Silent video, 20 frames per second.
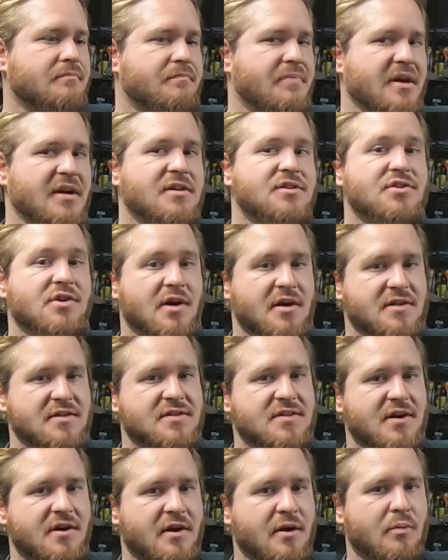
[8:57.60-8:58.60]
big truck
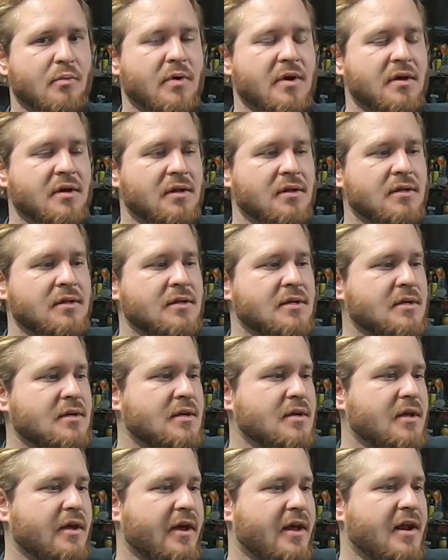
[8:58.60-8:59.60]
steering wheel,
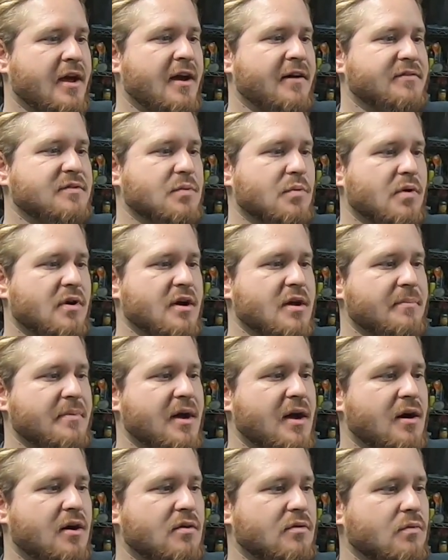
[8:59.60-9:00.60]
and I have to worry
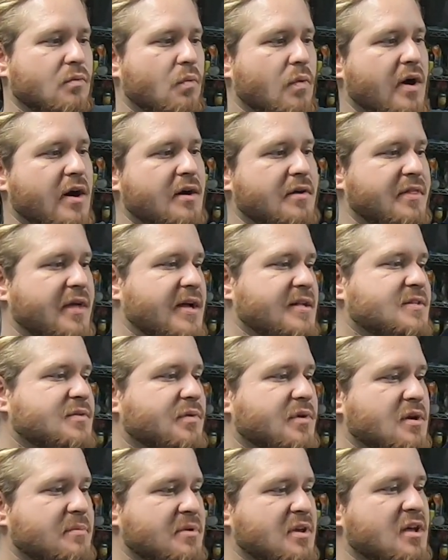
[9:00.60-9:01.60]
about where that's
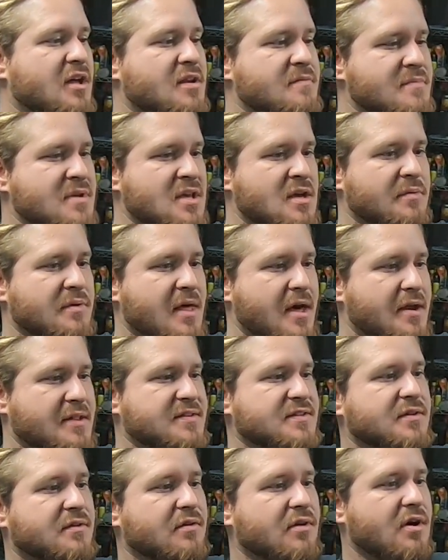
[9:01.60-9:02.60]
going to be on me without a tilt